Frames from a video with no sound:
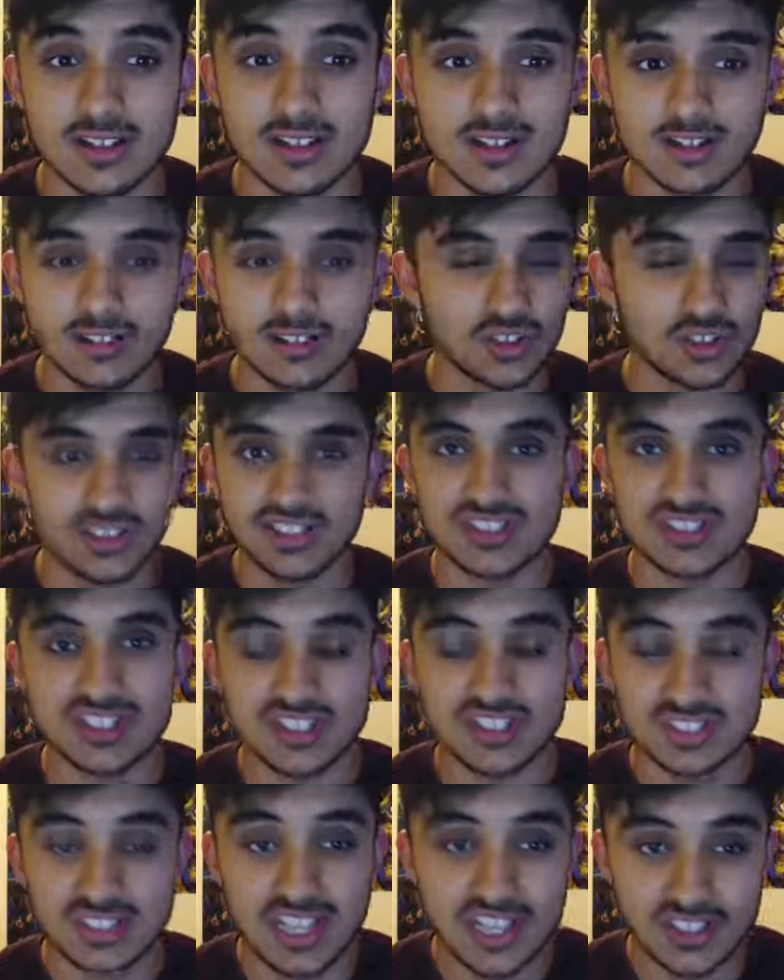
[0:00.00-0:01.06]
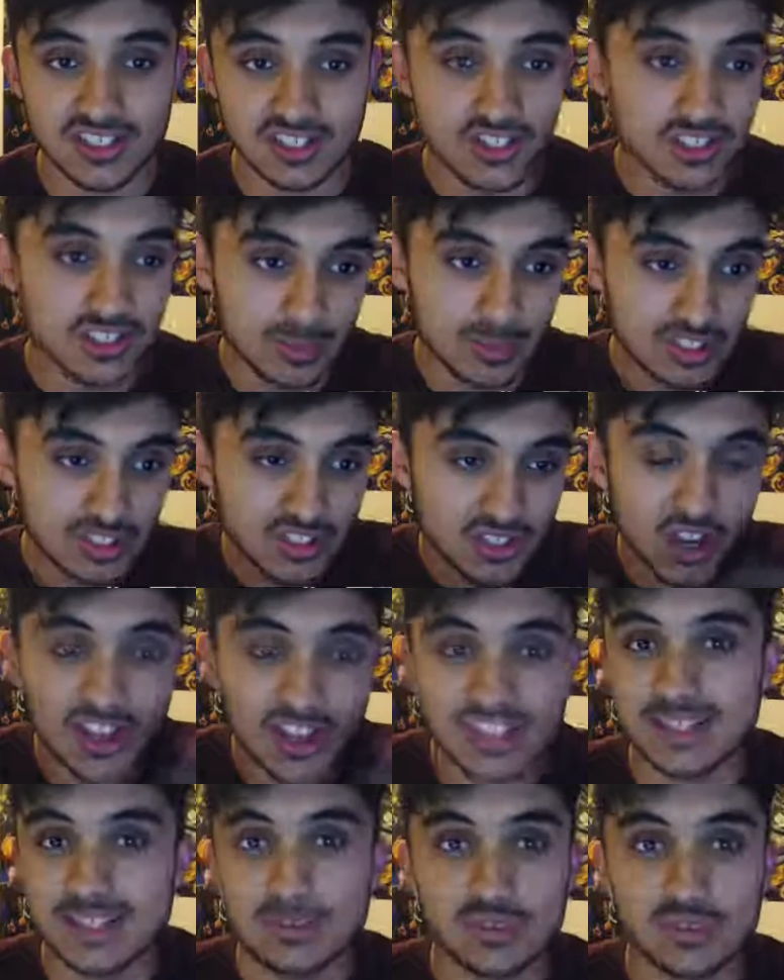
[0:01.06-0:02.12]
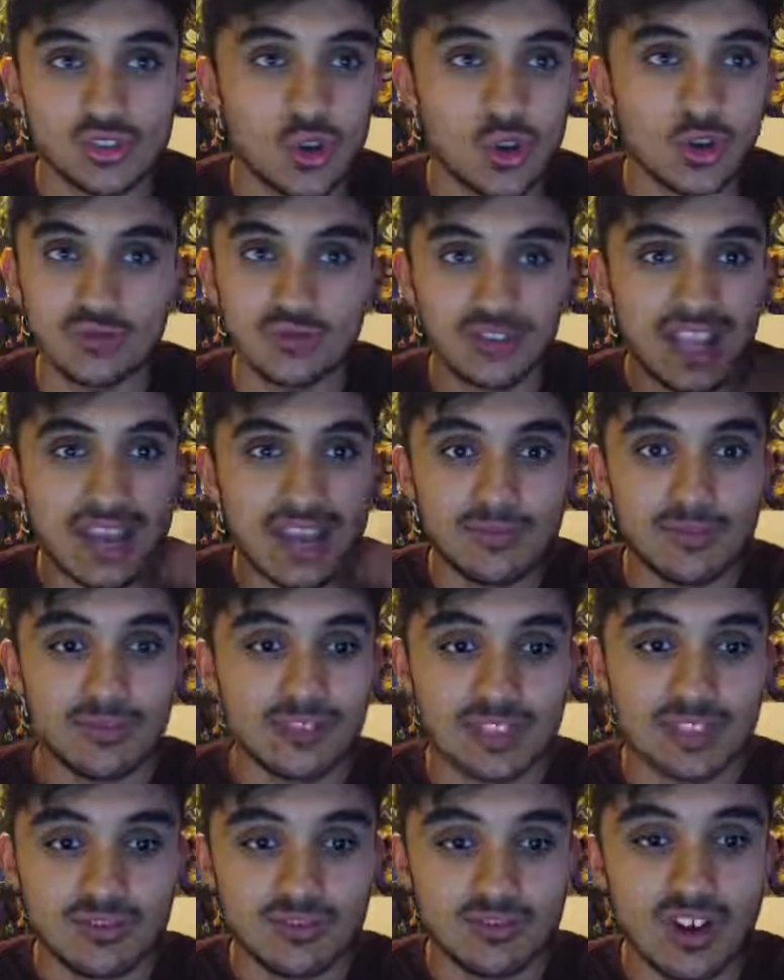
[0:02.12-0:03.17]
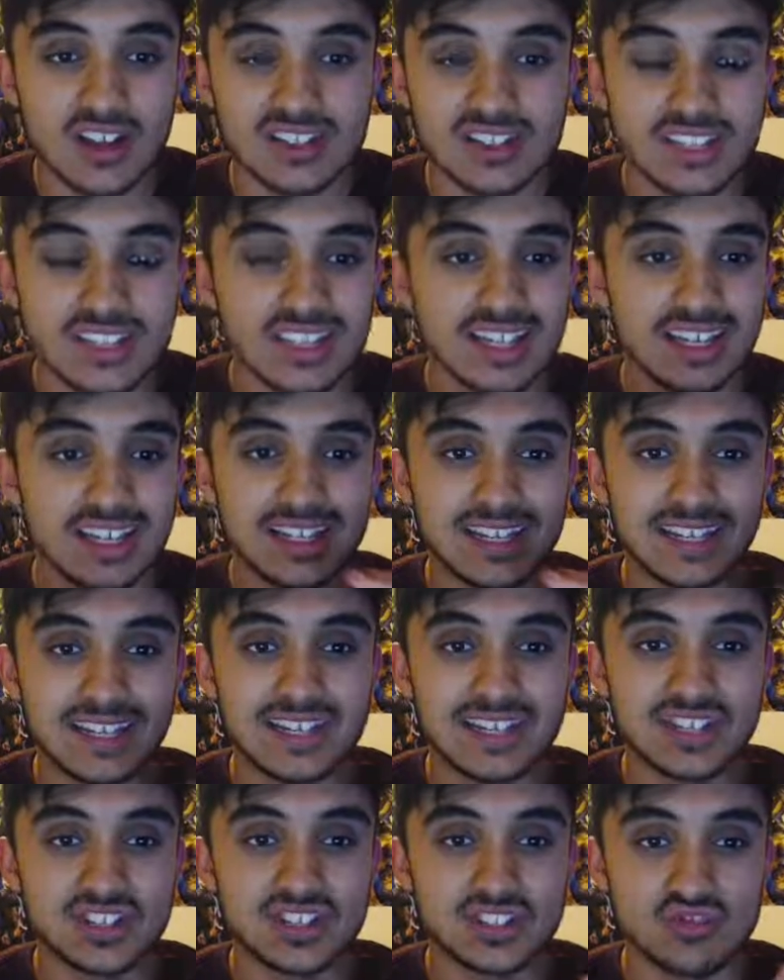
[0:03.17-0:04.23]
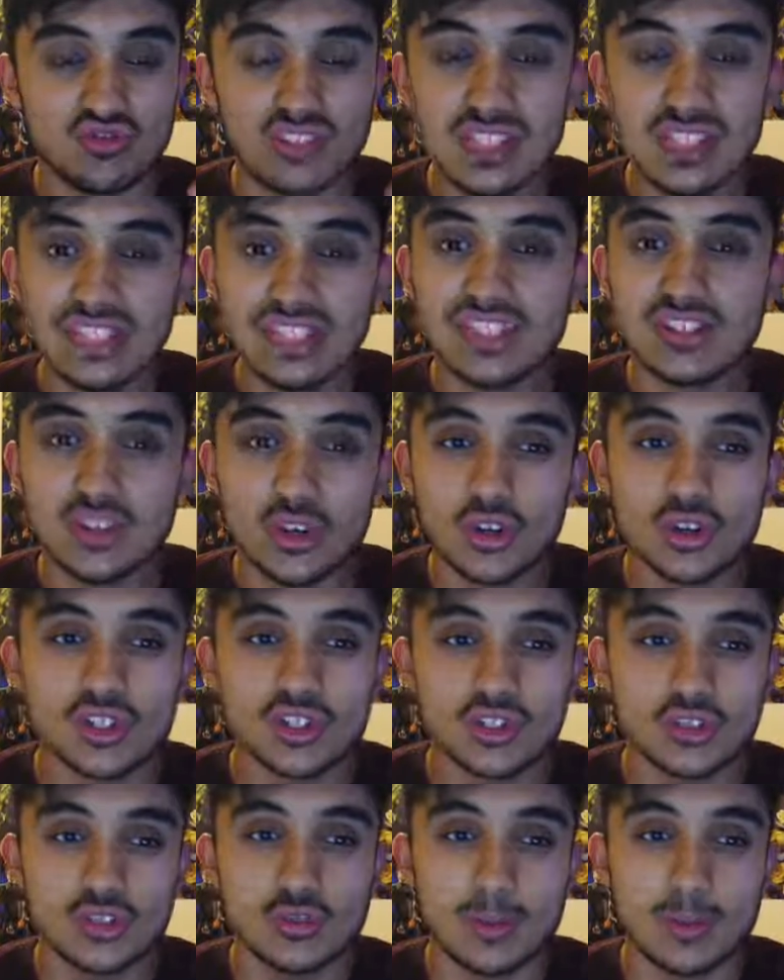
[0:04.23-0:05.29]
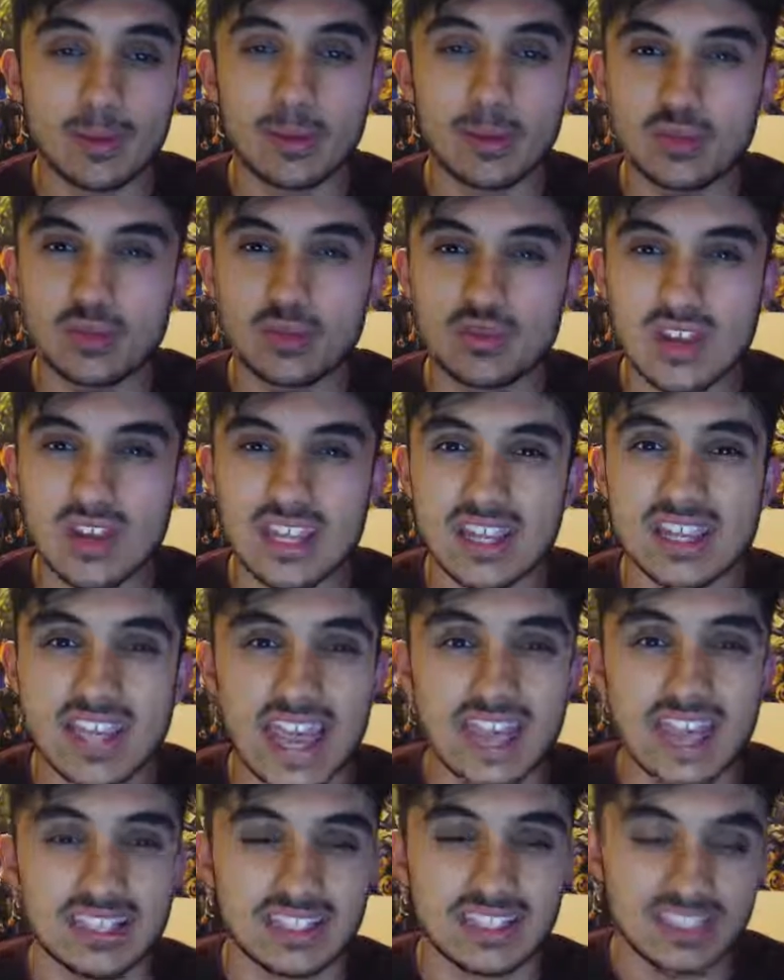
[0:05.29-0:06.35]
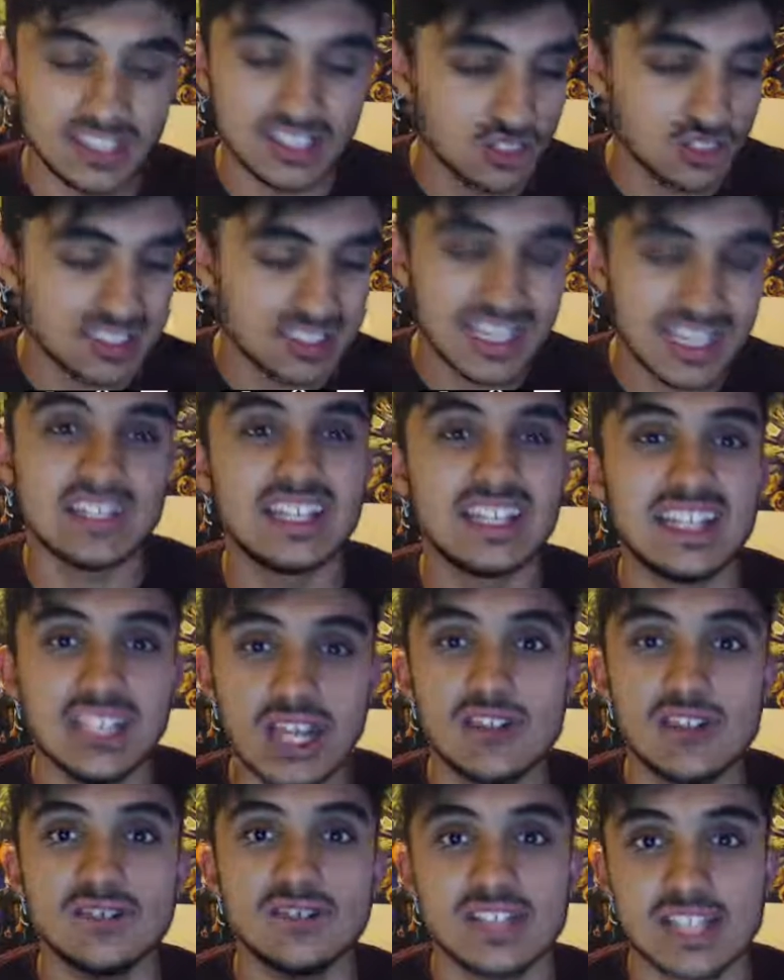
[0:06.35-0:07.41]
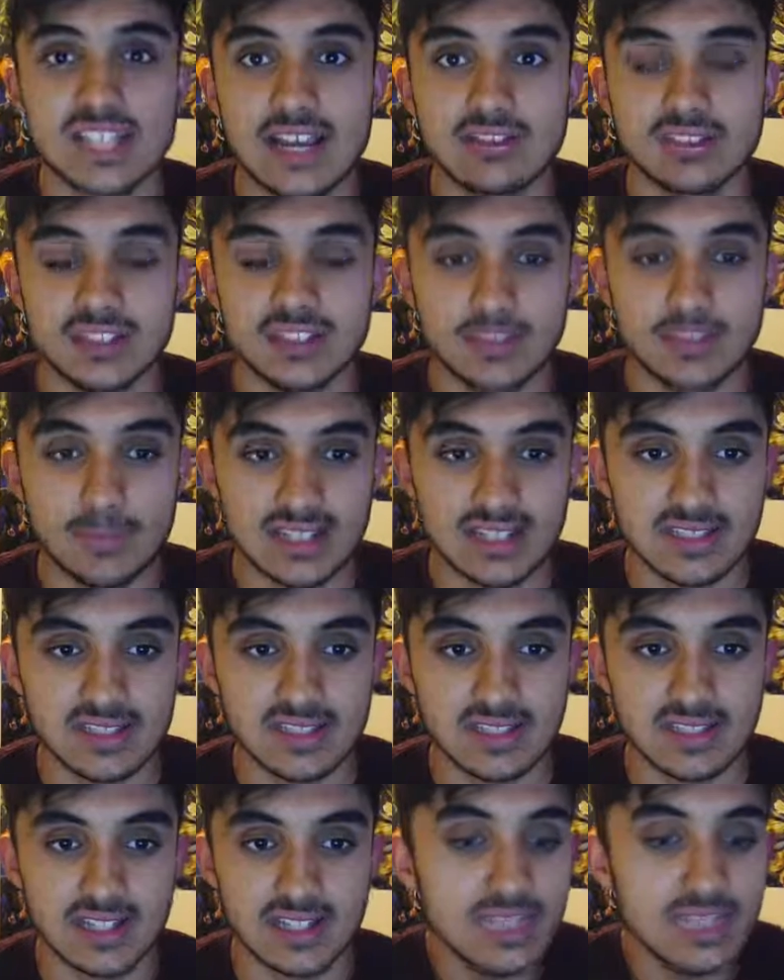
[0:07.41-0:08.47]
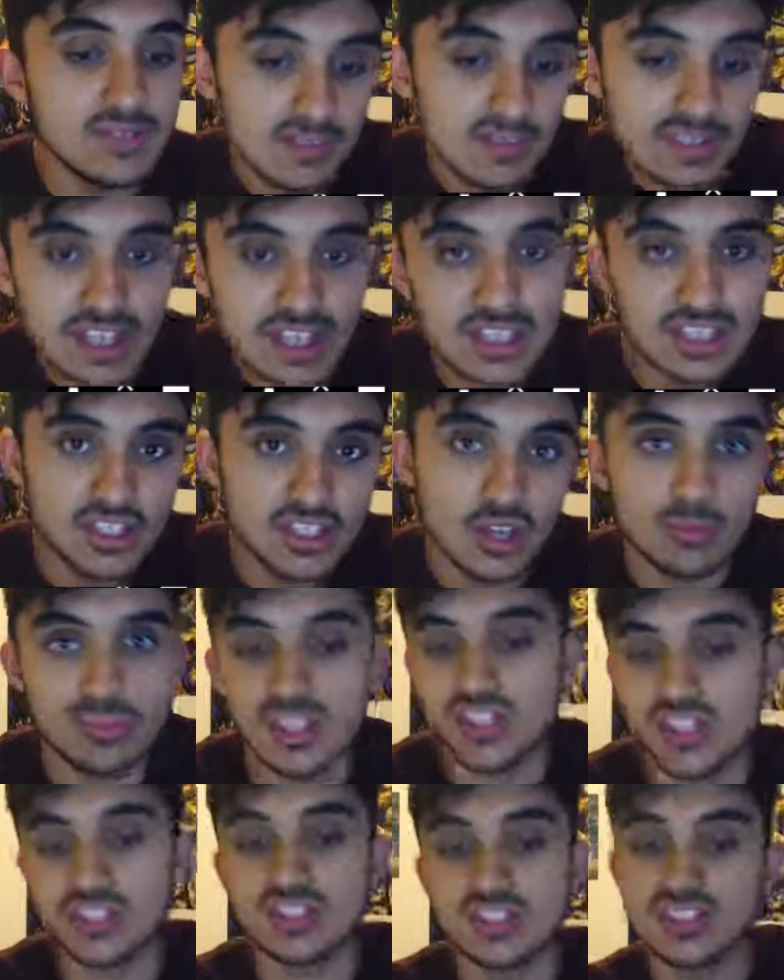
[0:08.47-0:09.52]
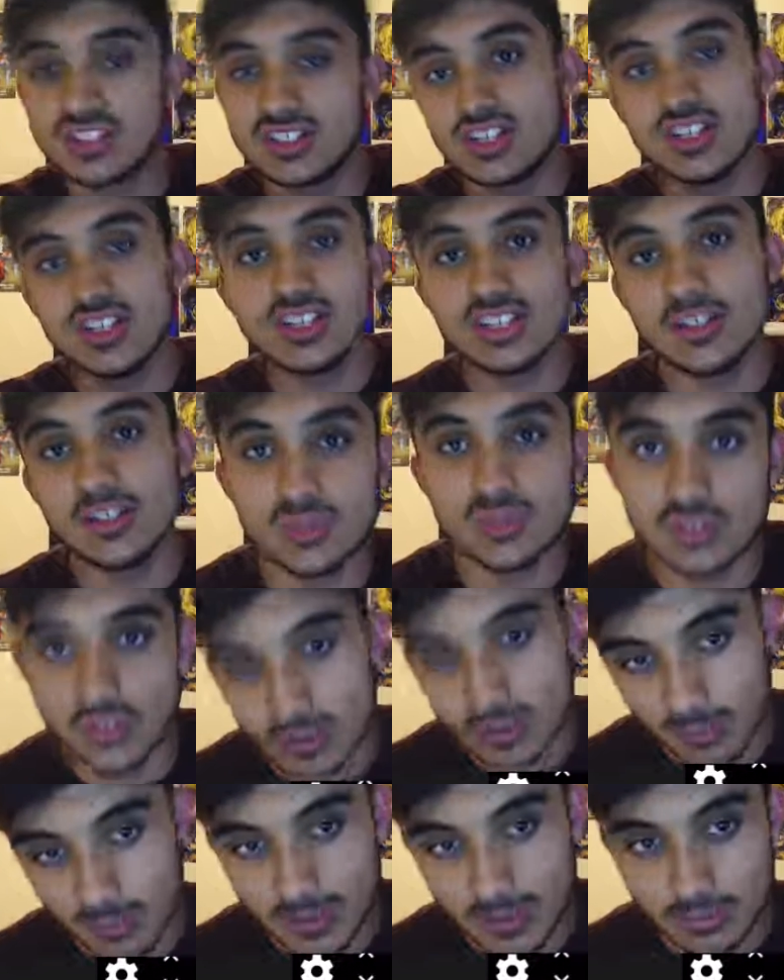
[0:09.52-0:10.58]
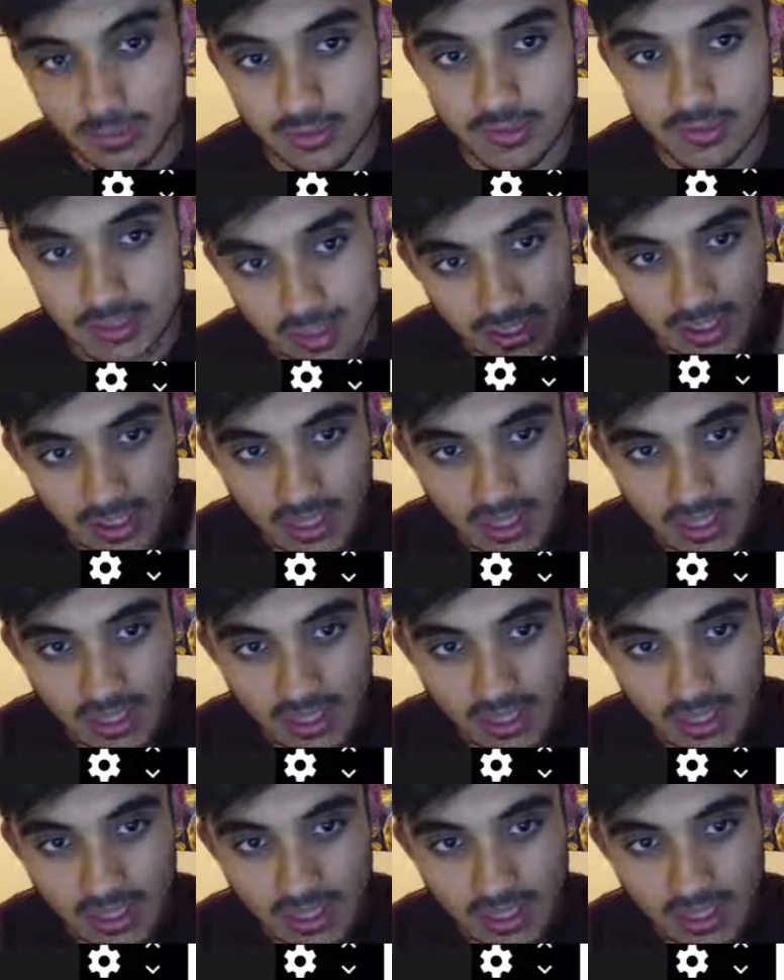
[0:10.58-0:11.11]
not just Zack Snyder, but the entire cinematography, everything, the writing, it just really took Superman with great care, and you can tell they love this character to bits, even if their interpretation is different to other people's.